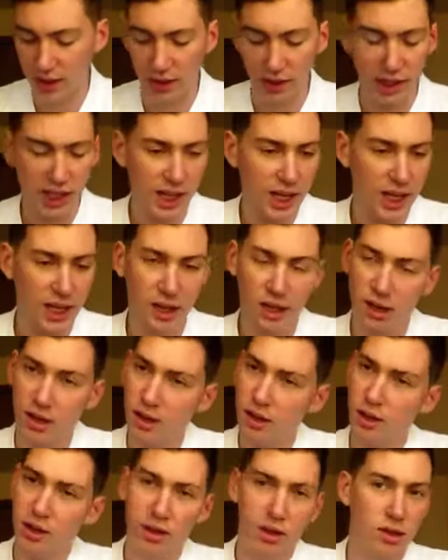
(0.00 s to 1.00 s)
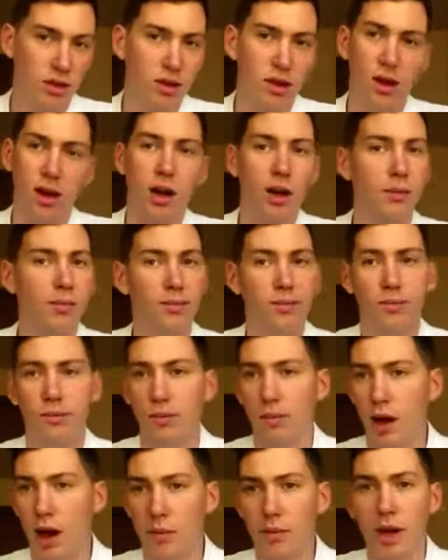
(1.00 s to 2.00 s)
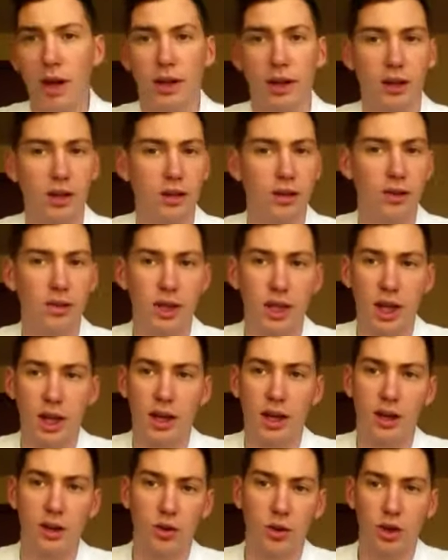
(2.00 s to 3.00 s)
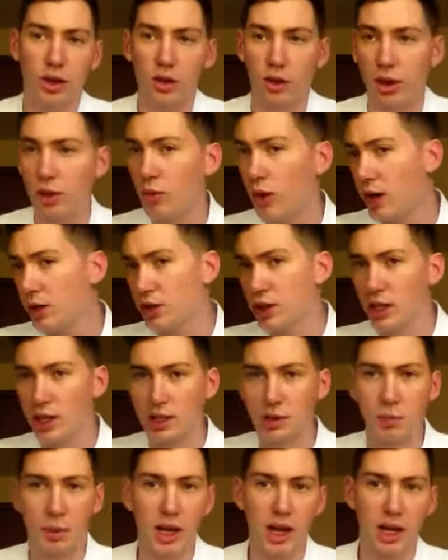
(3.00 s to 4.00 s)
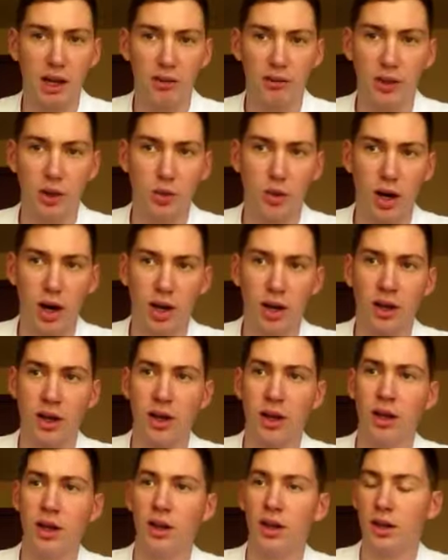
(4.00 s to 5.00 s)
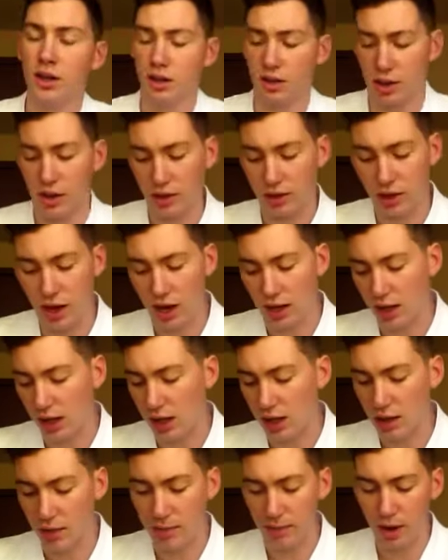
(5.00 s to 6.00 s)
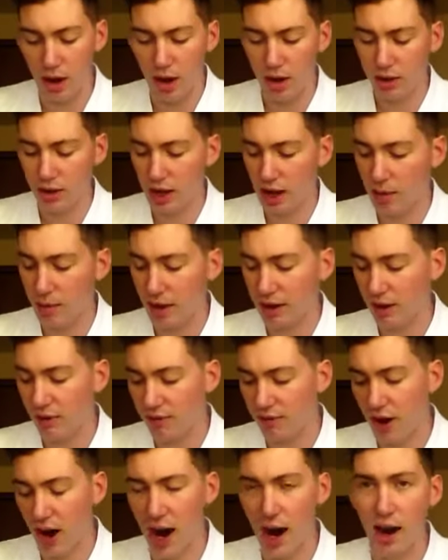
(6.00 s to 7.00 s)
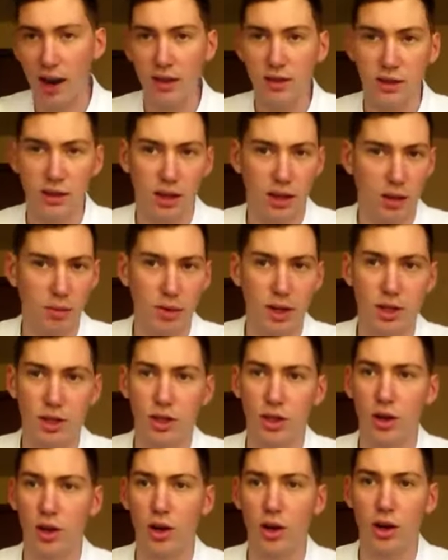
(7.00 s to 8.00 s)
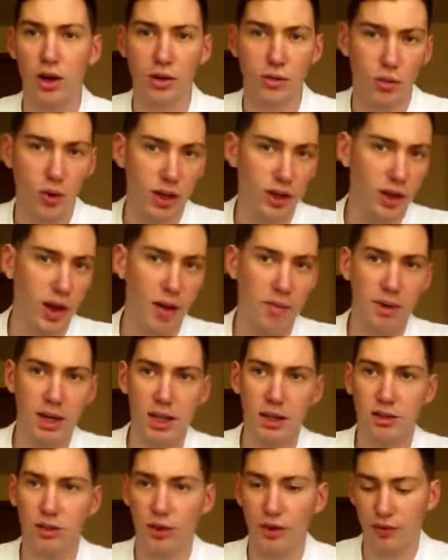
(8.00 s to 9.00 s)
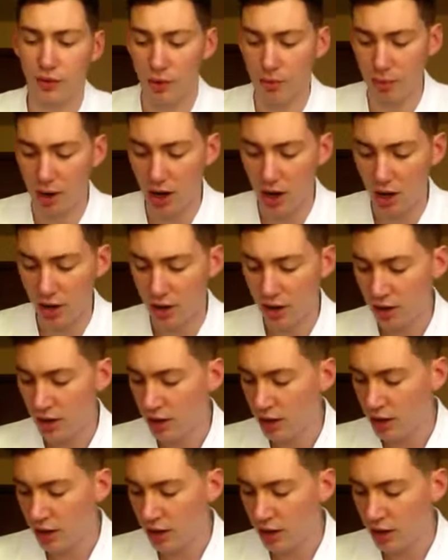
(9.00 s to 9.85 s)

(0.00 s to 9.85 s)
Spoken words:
the league, I'm not going to even get into it. You can watch ESPN if you want. They'll talk all day about the fines and the commissioner and what that means for football.